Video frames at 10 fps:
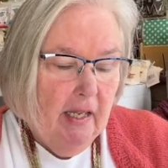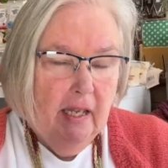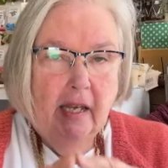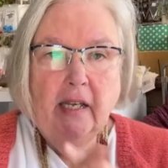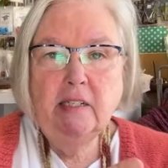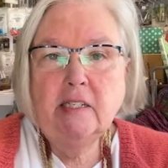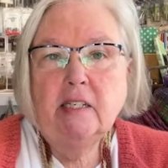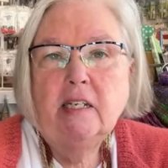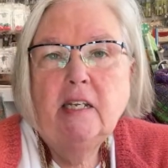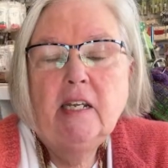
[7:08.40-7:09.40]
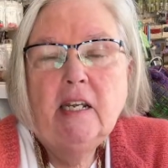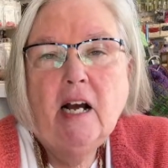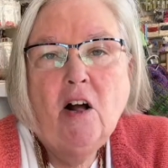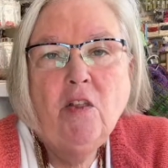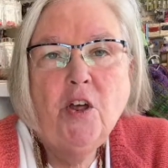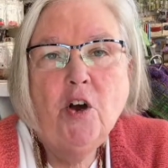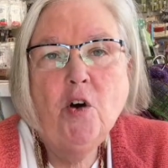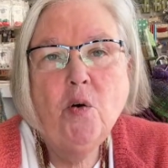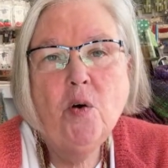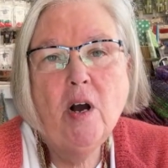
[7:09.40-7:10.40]
And
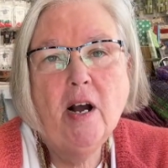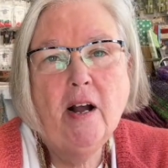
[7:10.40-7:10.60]
although,